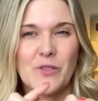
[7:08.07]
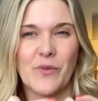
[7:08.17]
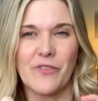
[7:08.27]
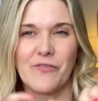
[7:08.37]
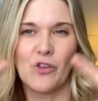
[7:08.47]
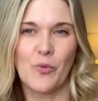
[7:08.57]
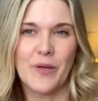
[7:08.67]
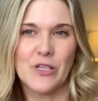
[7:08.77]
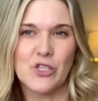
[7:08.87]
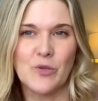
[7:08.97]
It's where the
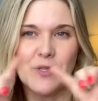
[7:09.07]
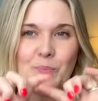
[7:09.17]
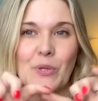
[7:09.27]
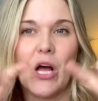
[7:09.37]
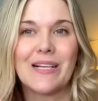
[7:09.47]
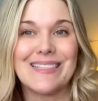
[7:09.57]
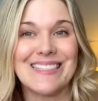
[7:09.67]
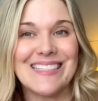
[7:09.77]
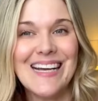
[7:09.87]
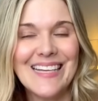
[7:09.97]
fallopian tube is blocked
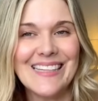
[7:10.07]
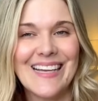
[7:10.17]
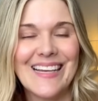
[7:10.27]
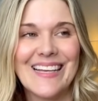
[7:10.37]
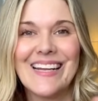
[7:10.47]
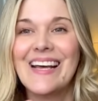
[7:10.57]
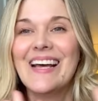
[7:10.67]
and dilated,